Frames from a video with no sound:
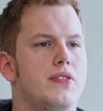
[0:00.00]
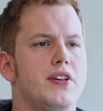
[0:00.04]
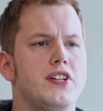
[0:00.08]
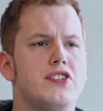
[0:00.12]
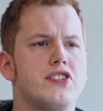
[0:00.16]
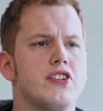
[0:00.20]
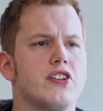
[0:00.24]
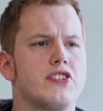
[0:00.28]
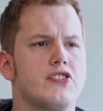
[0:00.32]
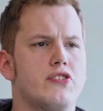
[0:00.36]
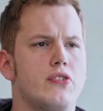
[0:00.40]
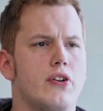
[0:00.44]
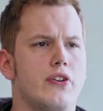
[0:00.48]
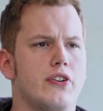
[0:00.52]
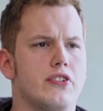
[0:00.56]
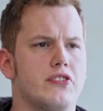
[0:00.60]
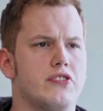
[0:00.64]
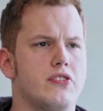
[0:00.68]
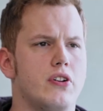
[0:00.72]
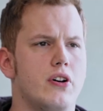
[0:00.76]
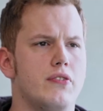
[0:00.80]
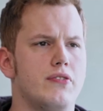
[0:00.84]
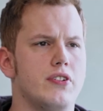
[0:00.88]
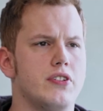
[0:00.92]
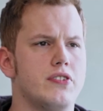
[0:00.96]
These external
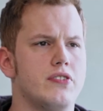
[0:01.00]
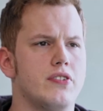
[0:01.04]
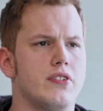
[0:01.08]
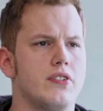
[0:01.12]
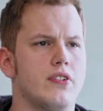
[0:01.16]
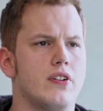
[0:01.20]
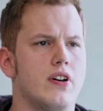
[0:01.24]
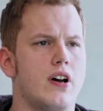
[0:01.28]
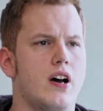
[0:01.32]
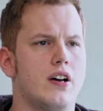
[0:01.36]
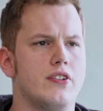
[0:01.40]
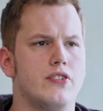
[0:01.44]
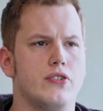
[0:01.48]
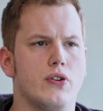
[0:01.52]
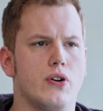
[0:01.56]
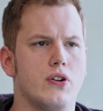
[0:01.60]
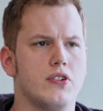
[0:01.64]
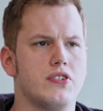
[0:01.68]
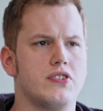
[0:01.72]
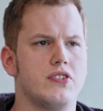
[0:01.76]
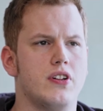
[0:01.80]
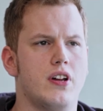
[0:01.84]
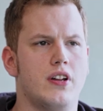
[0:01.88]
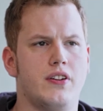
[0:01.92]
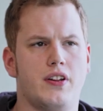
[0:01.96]
servers are
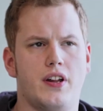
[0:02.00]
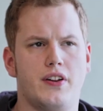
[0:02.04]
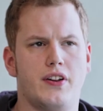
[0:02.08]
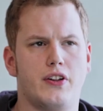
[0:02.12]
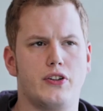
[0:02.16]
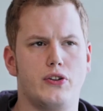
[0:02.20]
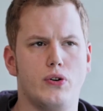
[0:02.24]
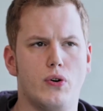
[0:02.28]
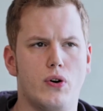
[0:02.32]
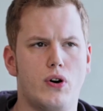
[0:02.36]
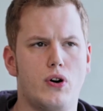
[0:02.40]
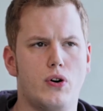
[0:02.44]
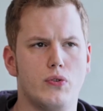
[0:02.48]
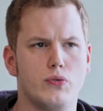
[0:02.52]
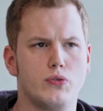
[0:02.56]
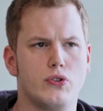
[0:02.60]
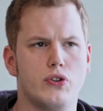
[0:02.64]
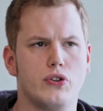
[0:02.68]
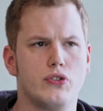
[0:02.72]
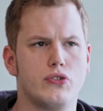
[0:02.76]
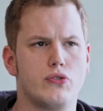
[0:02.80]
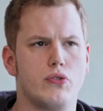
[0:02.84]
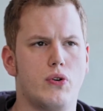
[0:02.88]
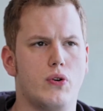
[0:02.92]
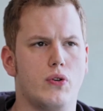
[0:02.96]
yours and under your own
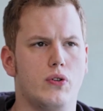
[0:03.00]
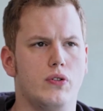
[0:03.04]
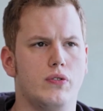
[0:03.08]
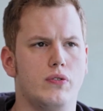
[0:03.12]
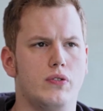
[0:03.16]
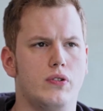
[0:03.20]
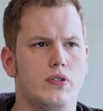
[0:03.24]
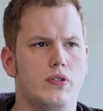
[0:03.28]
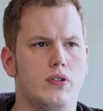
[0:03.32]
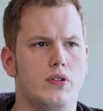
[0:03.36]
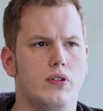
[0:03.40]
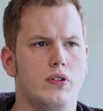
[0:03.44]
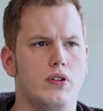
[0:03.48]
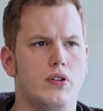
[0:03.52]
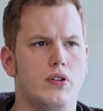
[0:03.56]
control.